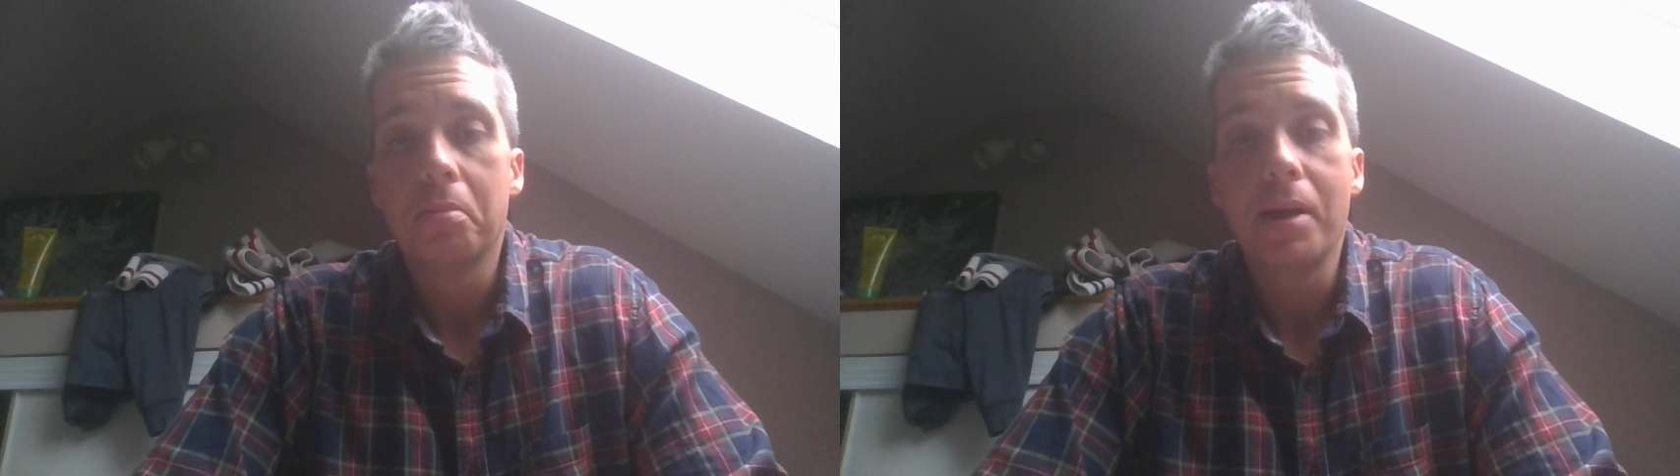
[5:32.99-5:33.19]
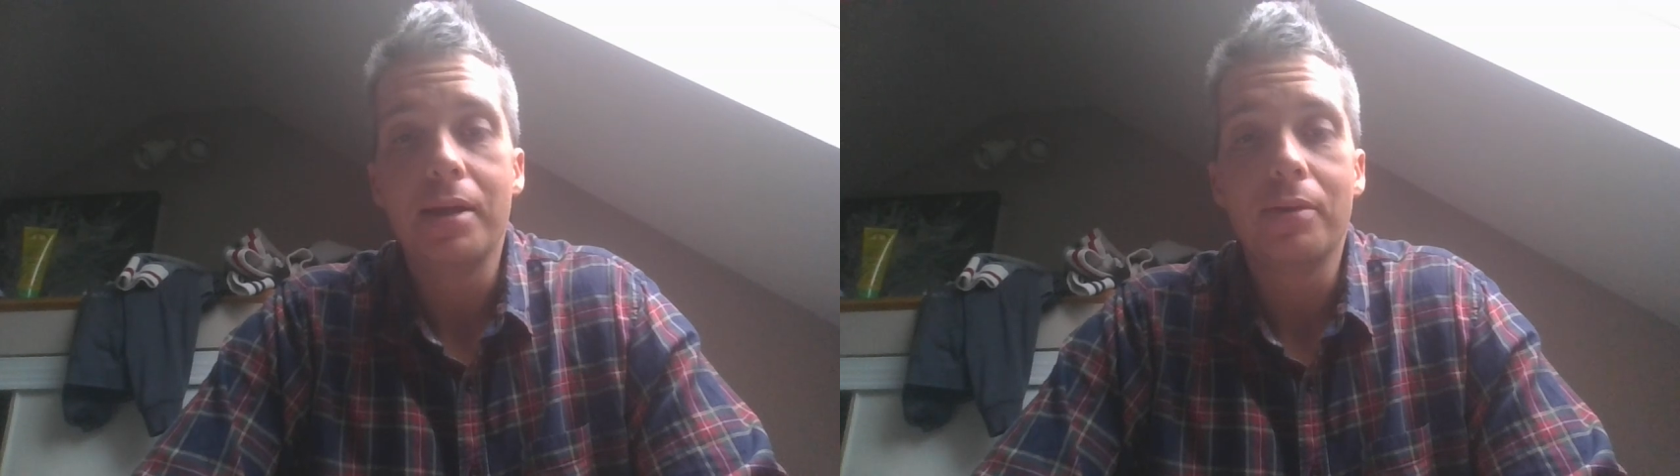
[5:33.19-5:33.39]

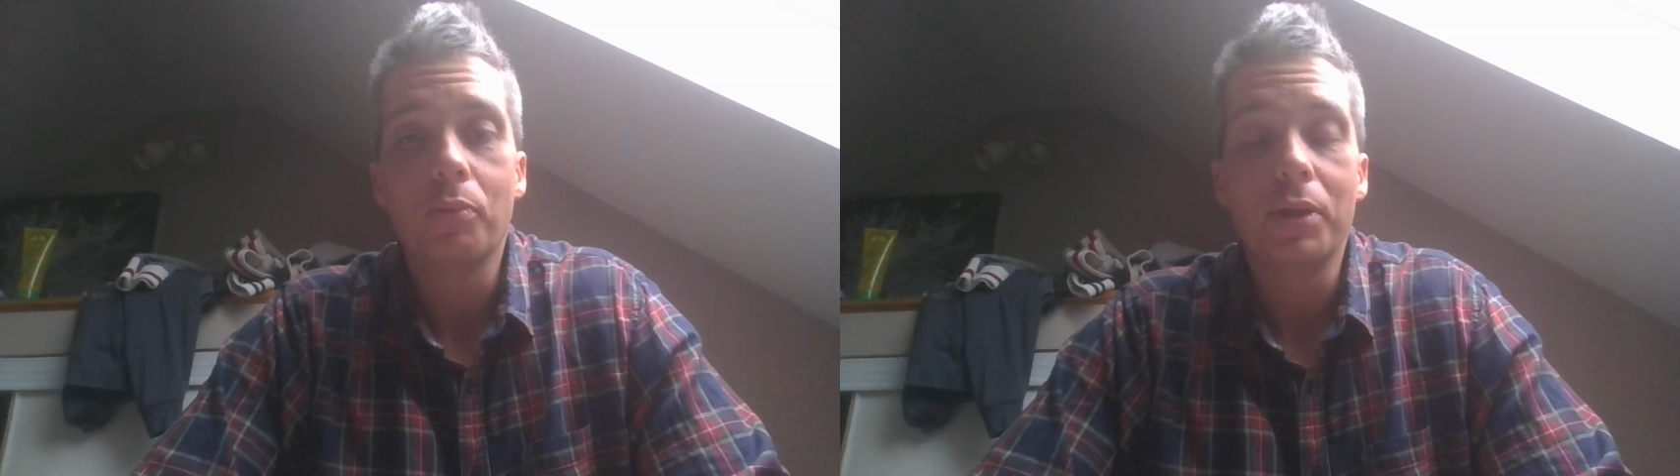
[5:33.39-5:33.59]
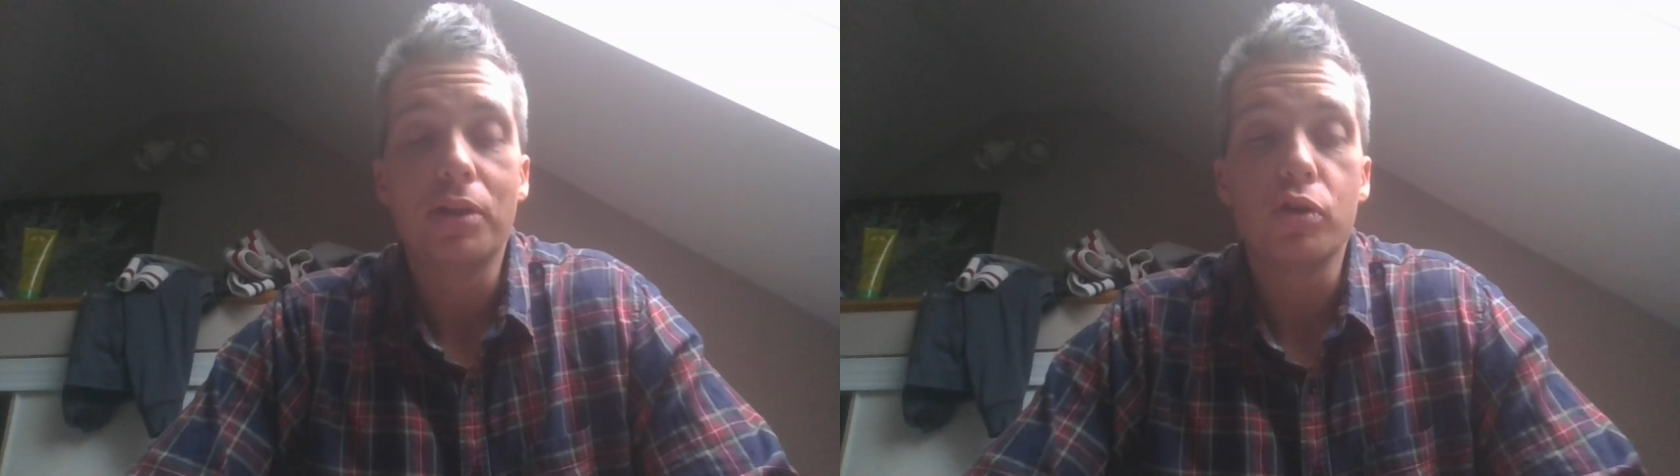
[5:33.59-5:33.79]
and
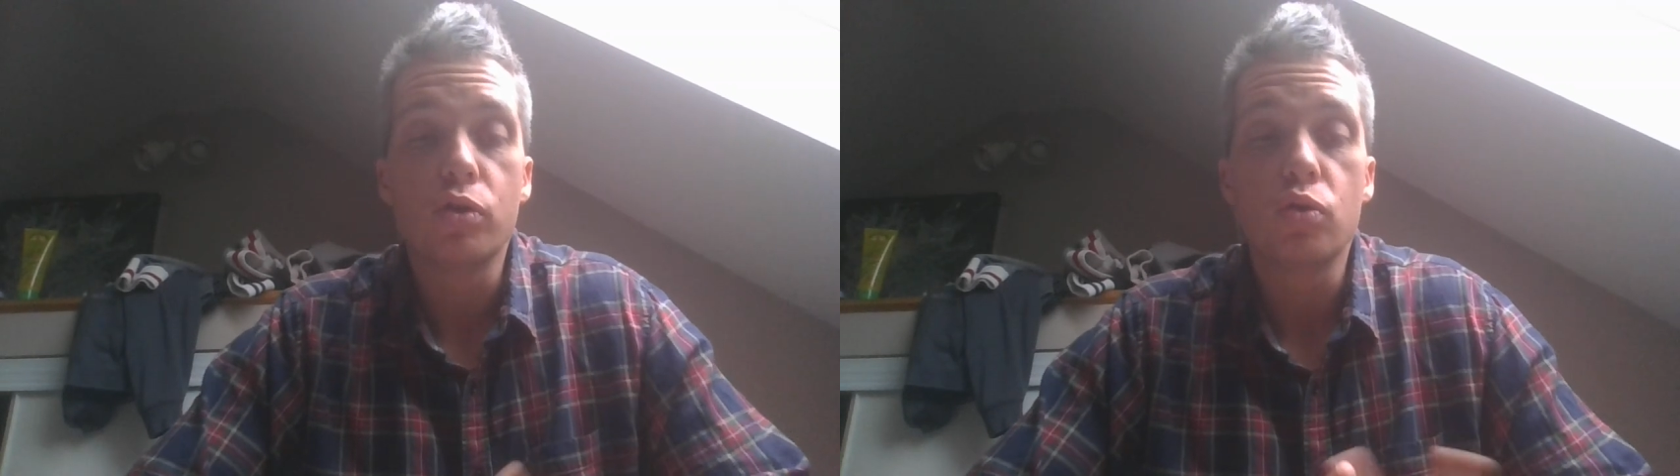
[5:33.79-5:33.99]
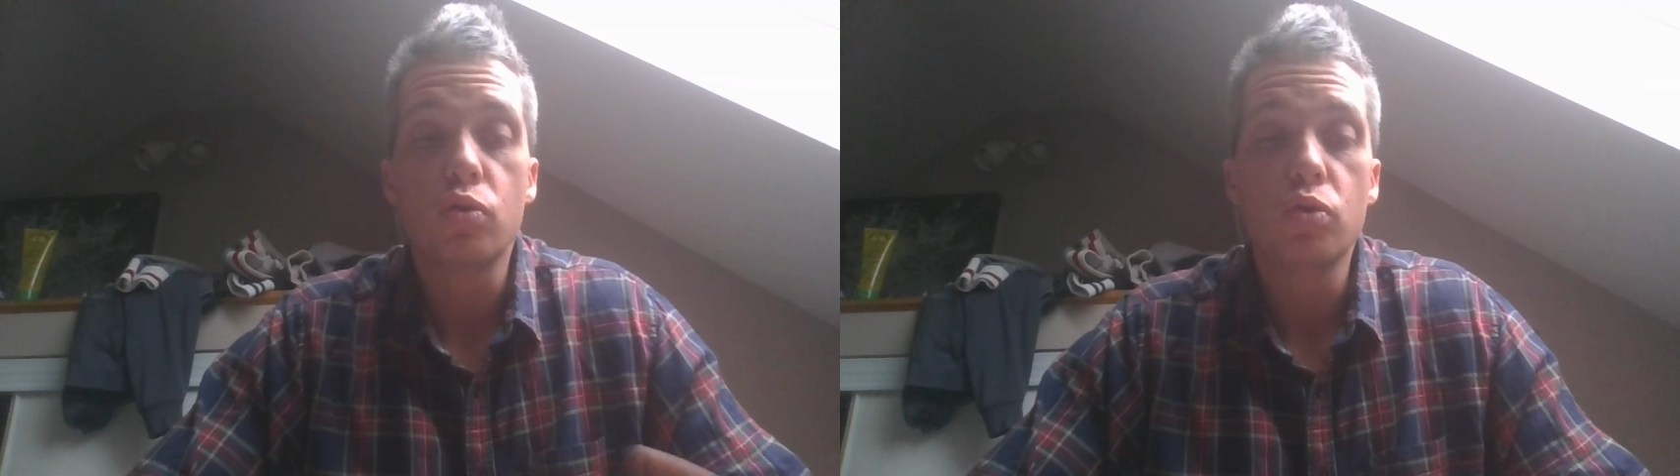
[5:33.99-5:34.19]
with
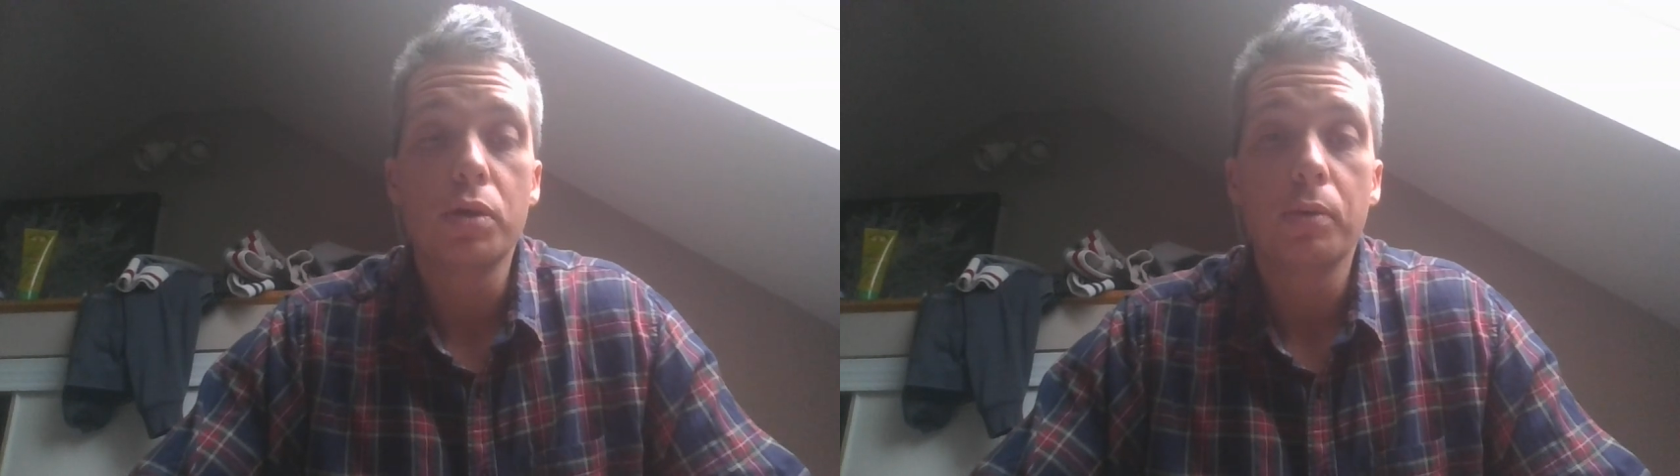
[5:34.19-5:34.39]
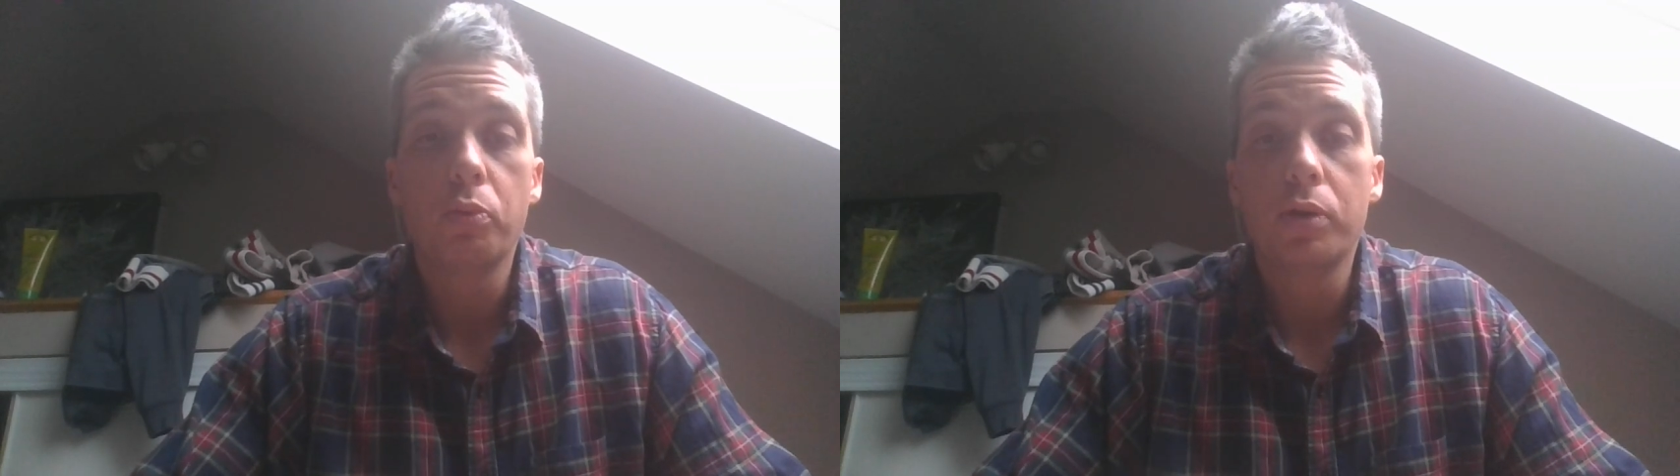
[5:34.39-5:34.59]
tu
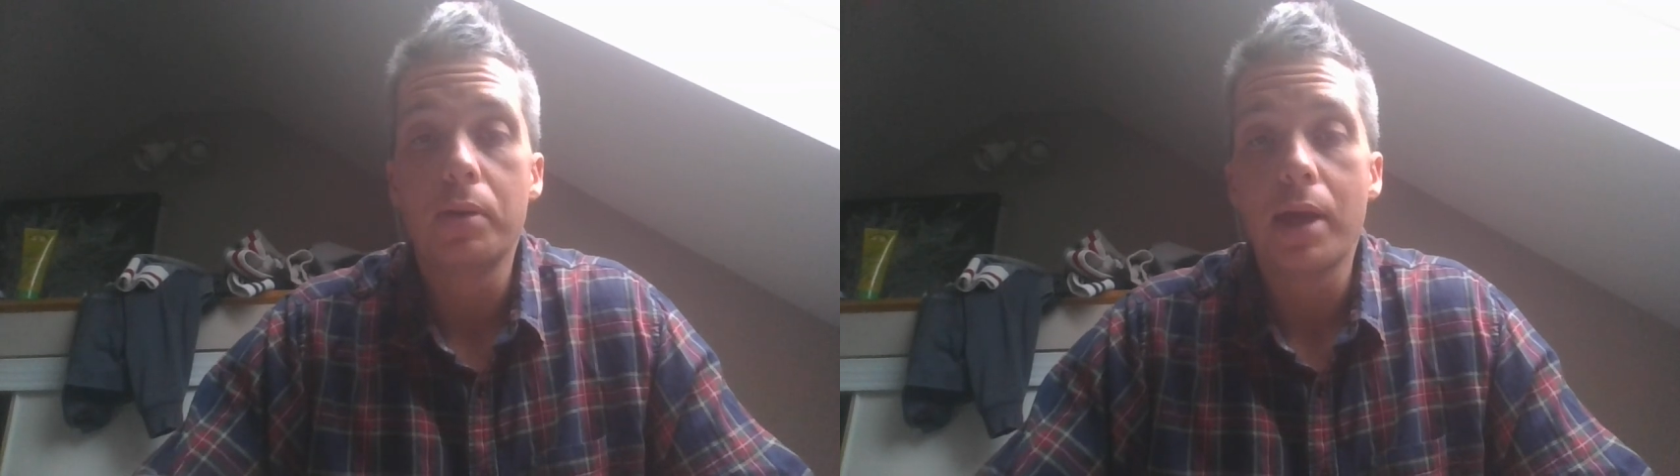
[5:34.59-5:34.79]
would